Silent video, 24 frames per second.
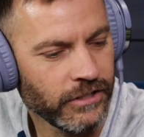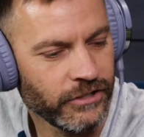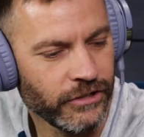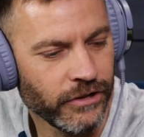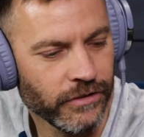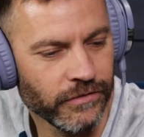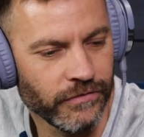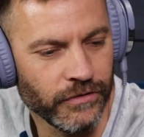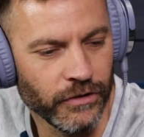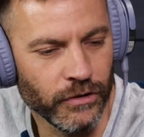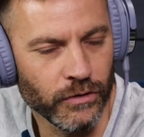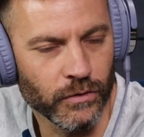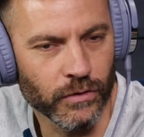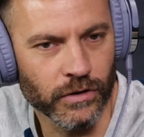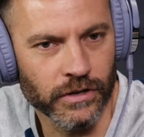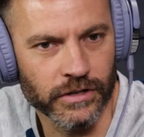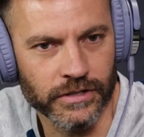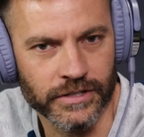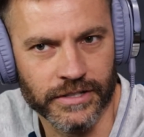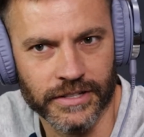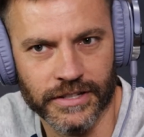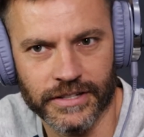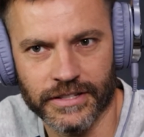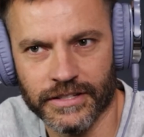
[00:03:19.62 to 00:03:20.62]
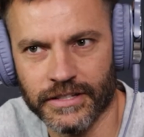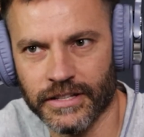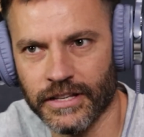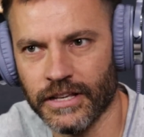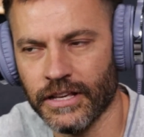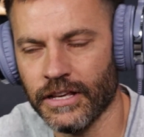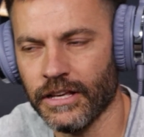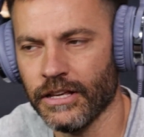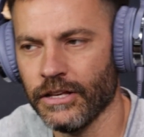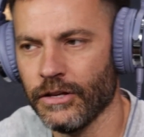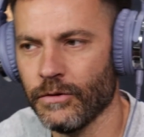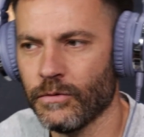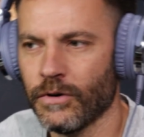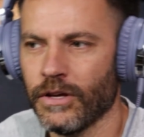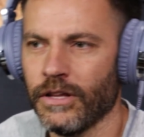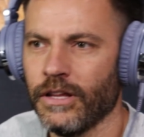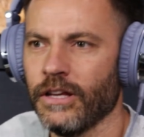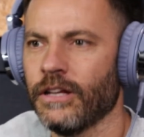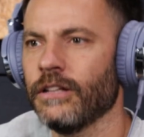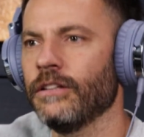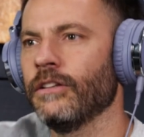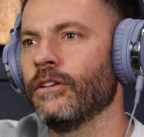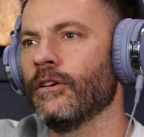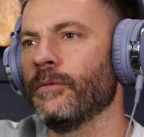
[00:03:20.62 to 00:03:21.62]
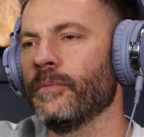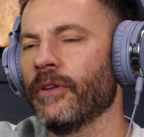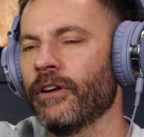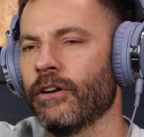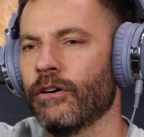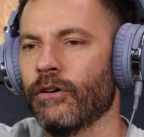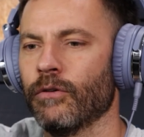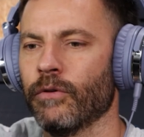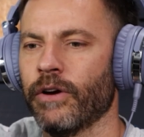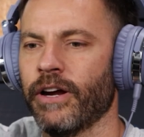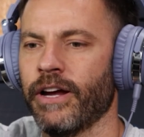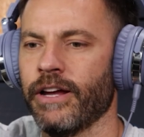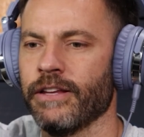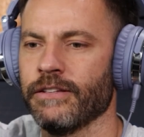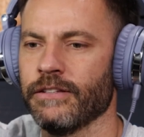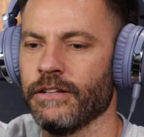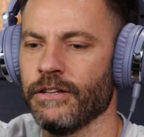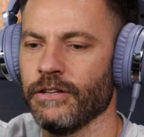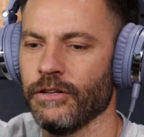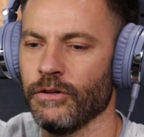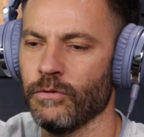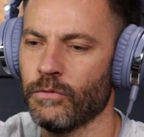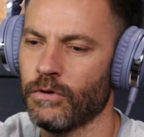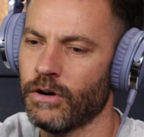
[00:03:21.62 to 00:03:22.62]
lets your viewers see, you want like a little bit of horizon, you